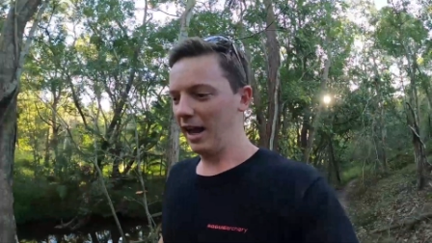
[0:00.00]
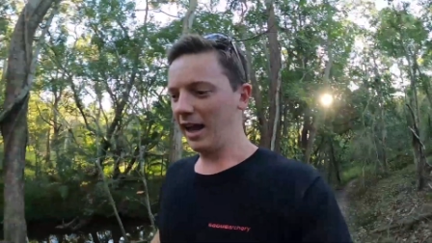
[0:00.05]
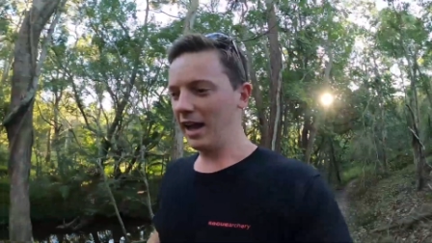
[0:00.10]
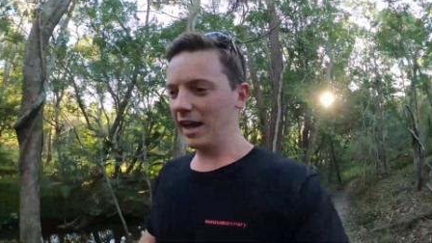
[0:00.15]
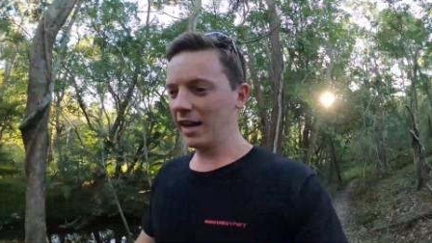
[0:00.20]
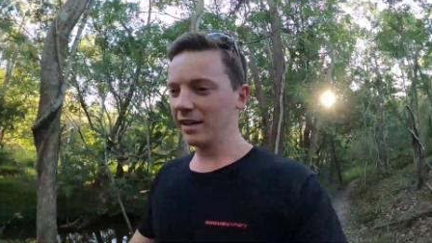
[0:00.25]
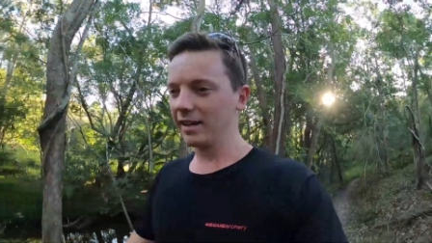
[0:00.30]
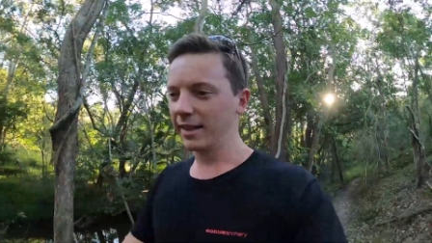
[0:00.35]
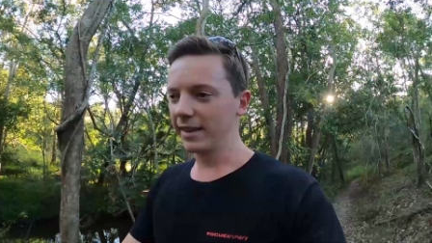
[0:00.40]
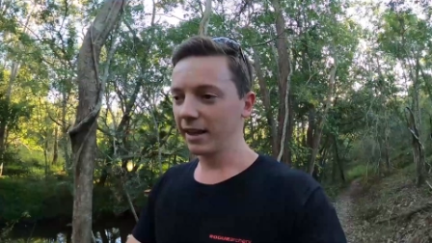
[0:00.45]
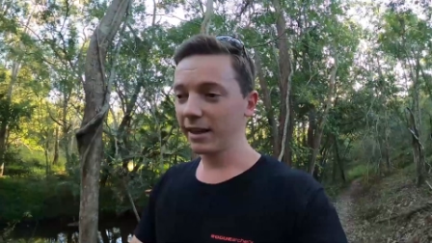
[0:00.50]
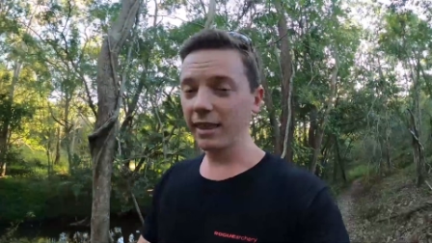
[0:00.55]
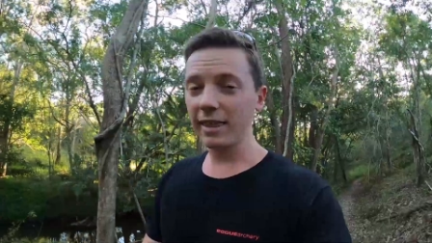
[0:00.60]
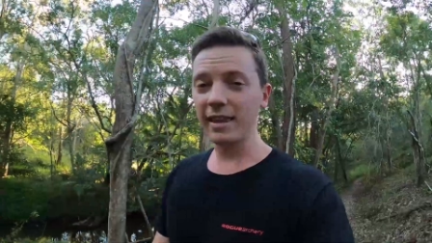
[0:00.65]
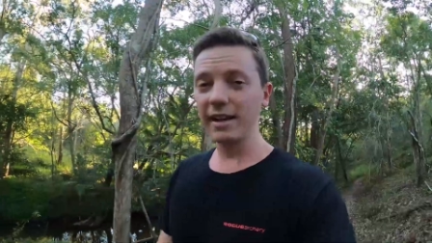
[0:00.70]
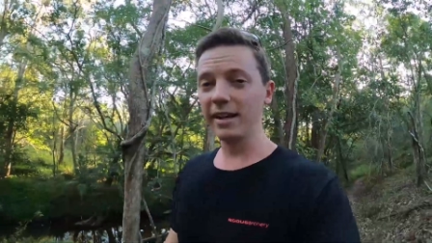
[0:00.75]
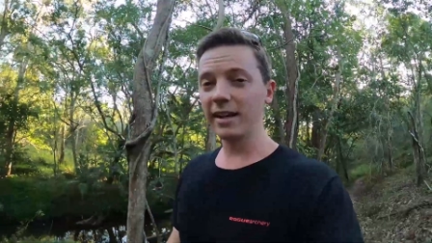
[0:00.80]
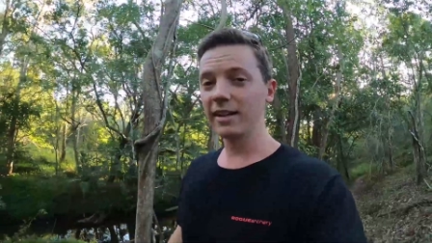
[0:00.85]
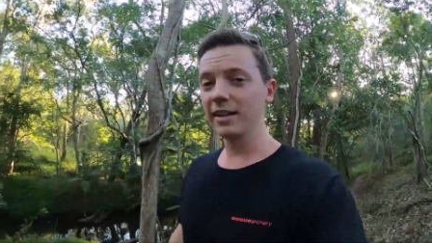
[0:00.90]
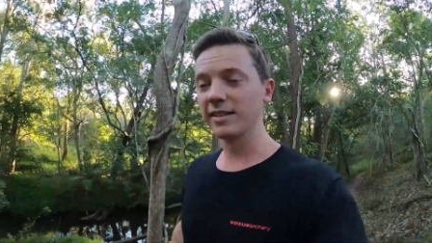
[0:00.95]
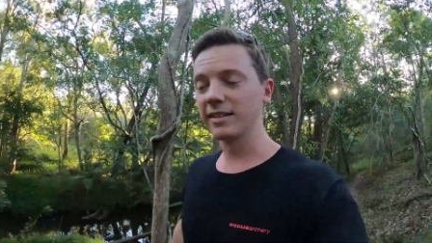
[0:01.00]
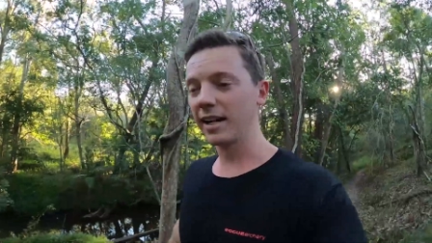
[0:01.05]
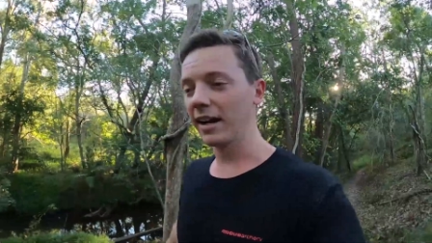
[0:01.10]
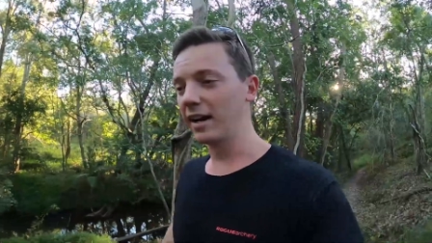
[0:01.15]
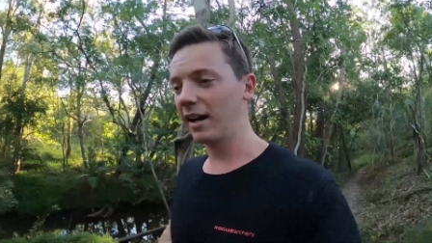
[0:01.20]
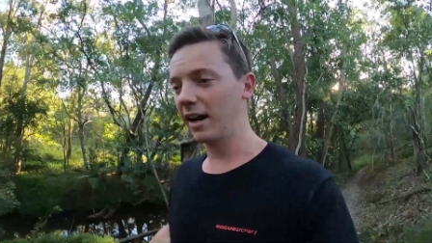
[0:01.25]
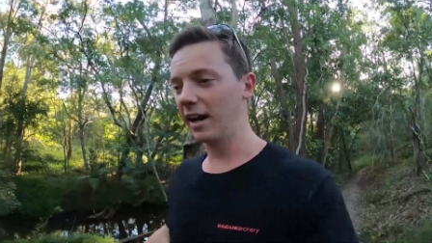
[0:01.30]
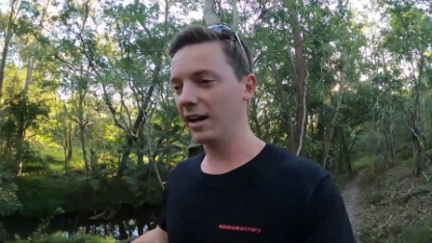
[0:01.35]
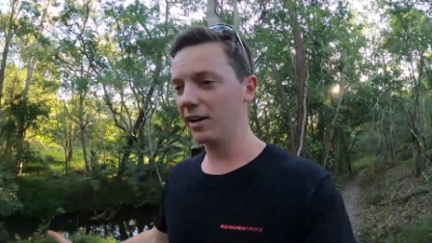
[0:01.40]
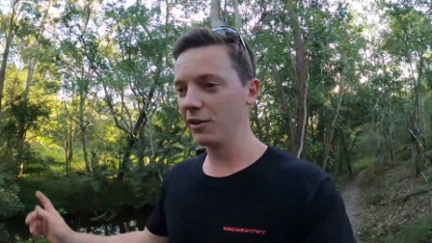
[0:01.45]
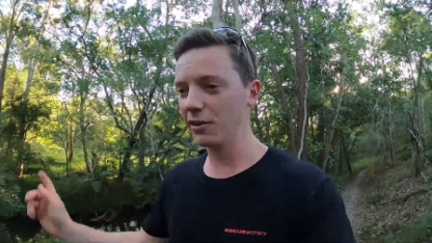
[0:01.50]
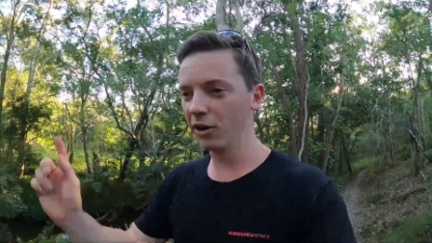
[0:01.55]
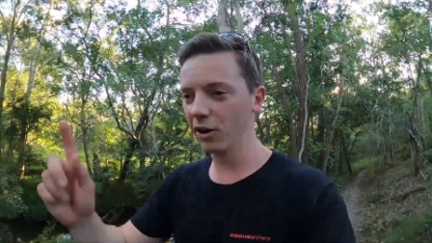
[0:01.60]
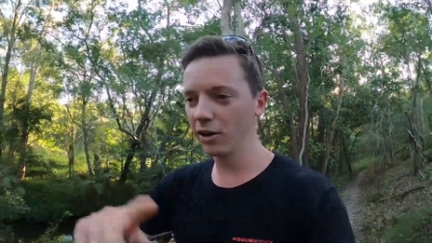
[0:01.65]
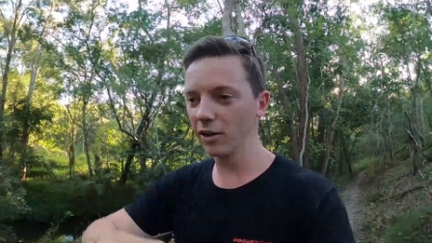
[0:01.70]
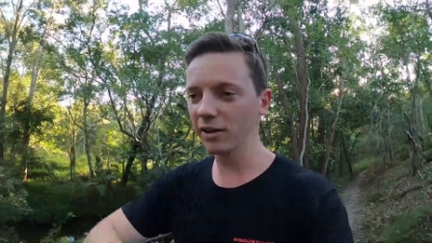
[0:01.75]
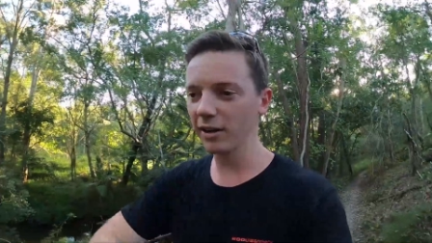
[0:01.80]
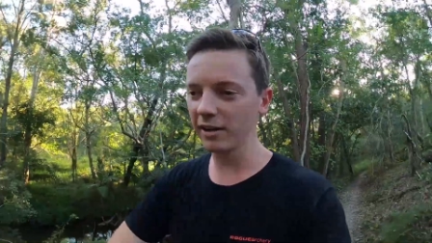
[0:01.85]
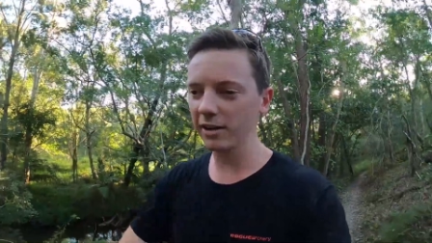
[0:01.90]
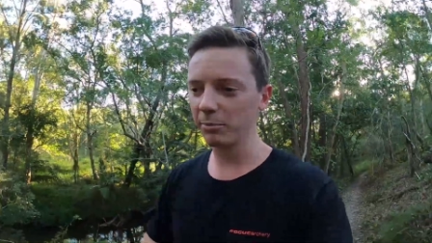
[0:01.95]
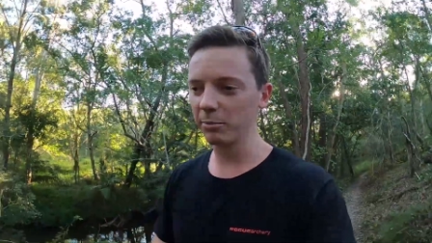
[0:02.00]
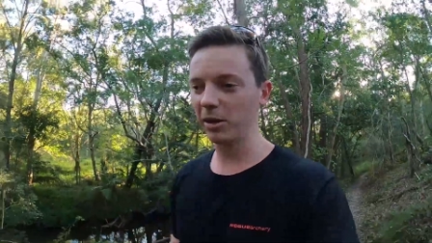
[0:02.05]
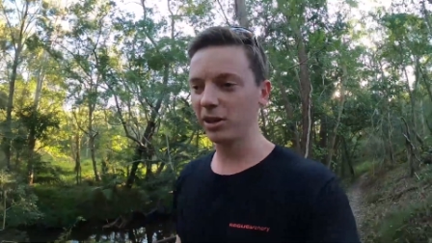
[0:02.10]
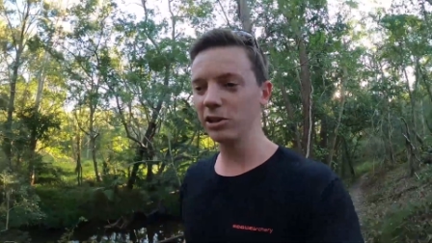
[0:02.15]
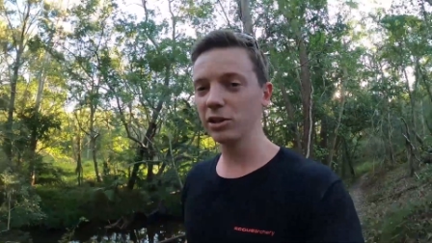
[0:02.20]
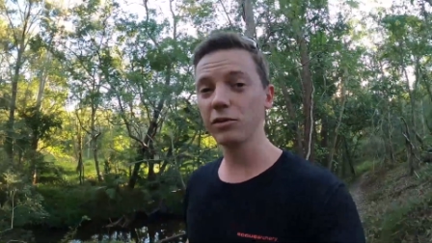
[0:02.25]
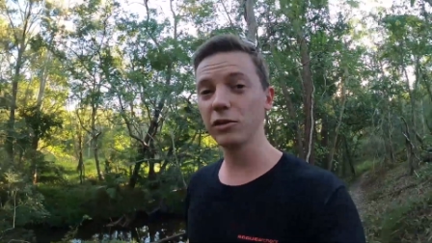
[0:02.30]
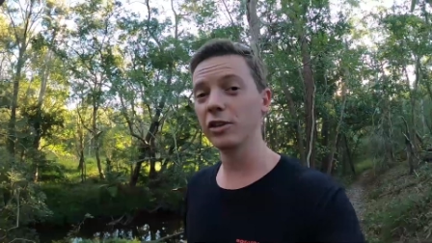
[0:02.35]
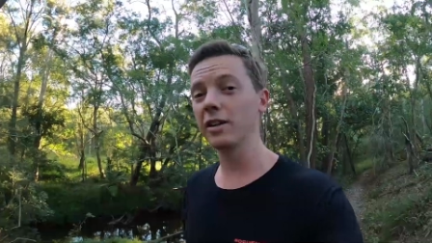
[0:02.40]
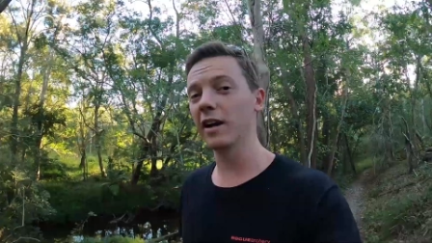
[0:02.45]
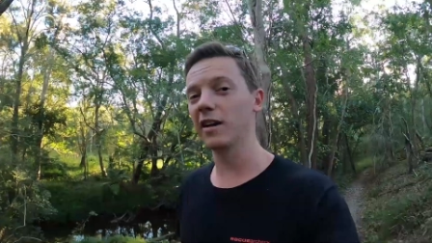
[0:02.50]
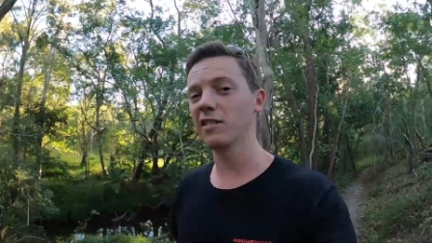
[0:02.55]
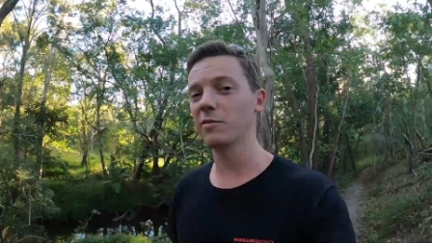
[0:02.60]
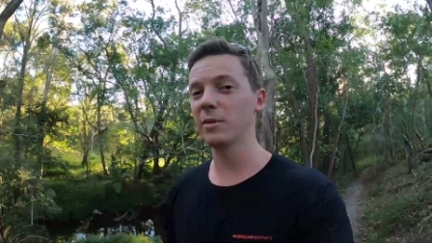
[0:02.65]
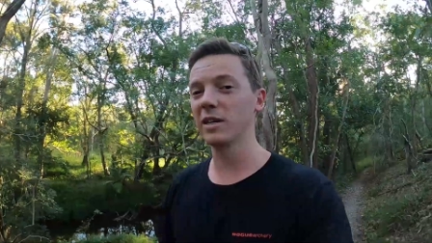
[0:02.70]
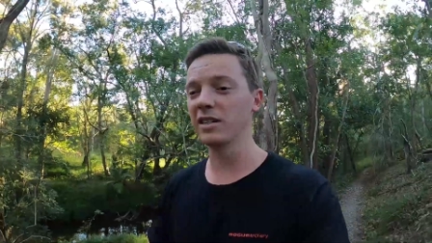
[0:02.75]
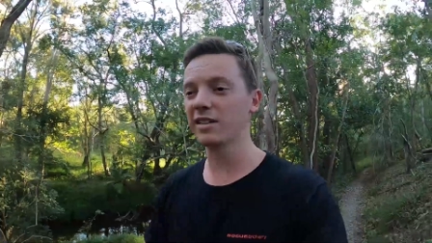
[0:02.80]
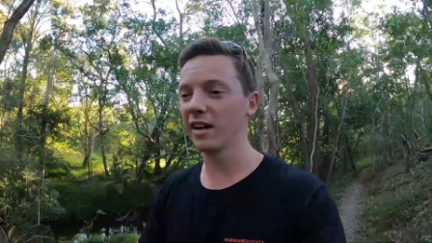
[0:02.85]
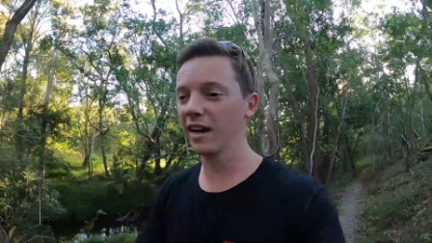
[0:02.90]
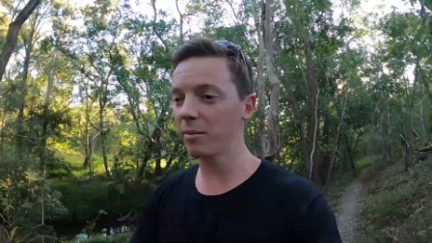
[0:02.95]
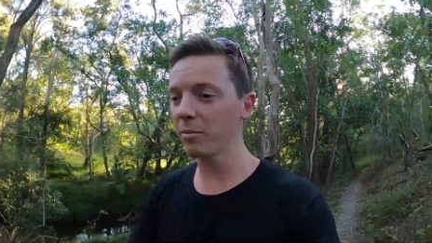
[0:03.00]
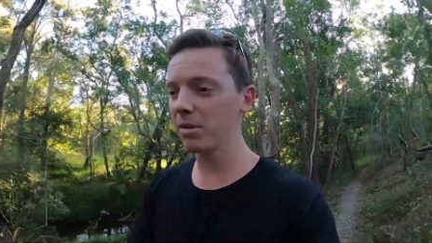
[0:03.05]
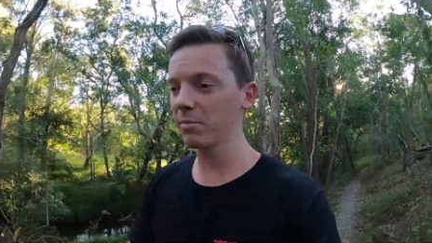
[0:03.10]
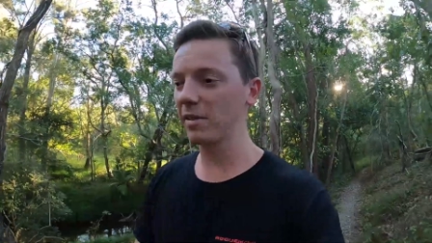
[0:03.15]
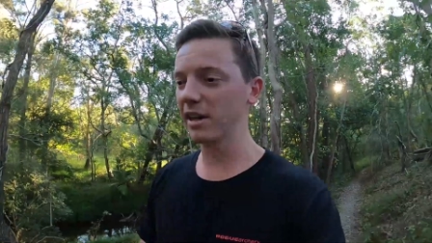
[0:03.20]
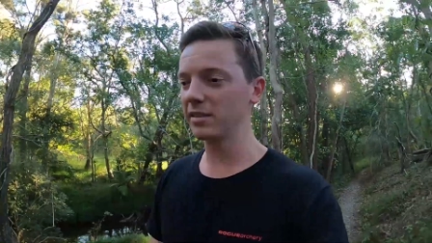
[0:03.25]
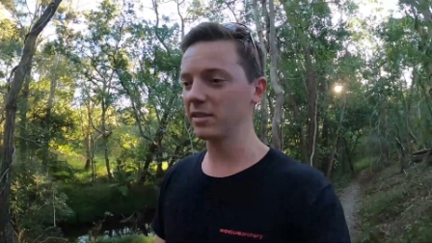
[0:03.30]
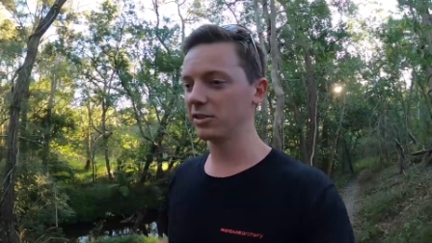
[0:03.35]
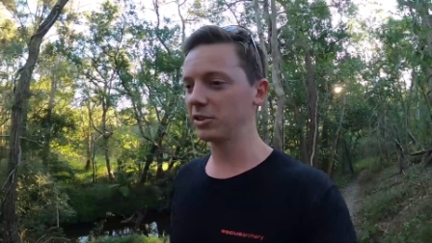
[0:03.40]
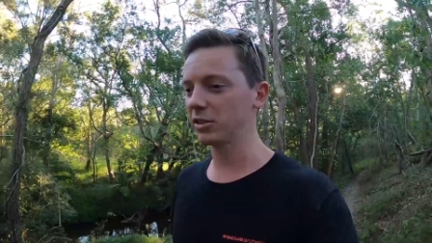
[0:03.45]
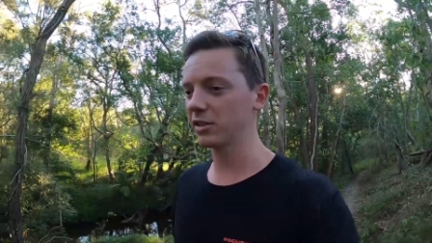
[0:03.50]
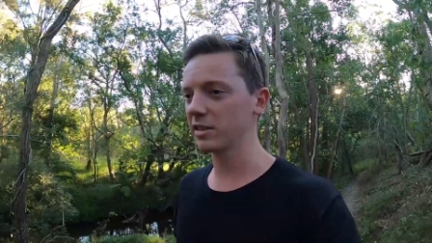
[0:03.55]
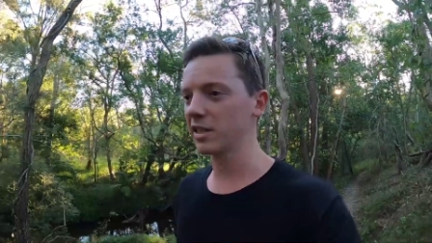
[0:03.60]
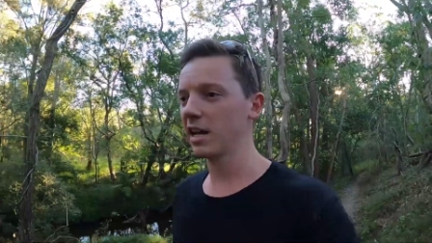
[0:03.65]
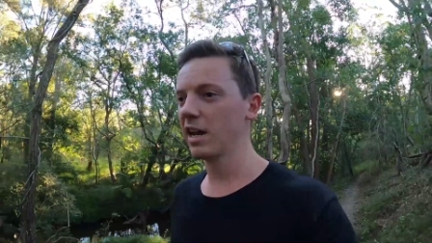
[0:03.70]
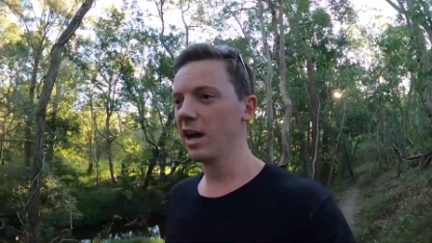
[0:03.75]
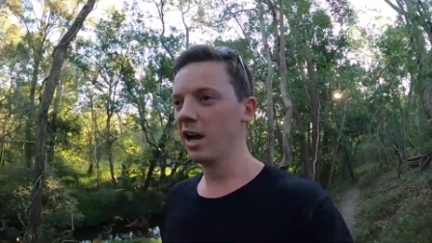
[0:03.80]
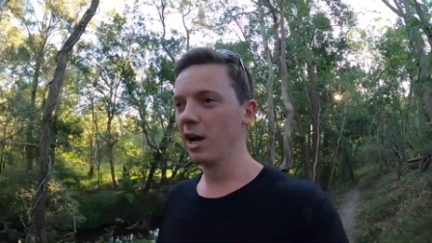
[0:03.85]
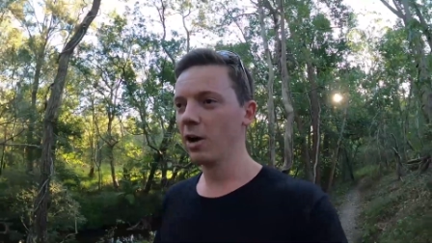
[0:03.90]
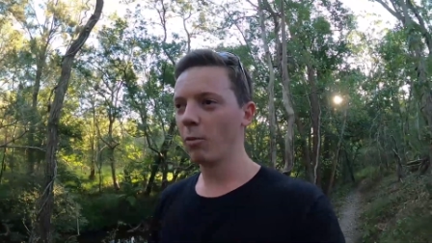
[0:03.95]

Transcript: And the other thing is, I know that a bunch of you guys have been sending me messages